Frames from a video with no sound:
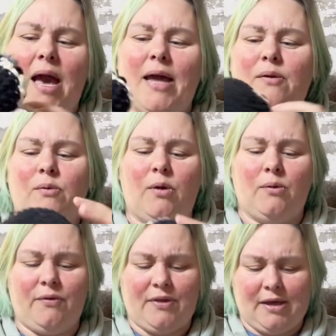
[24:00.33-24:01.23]
I don't
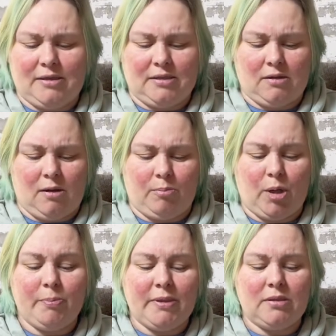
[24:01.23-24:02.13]
know if that is on
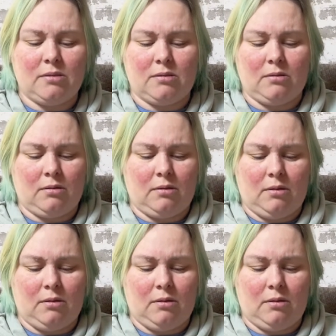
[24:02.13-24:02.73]
purpose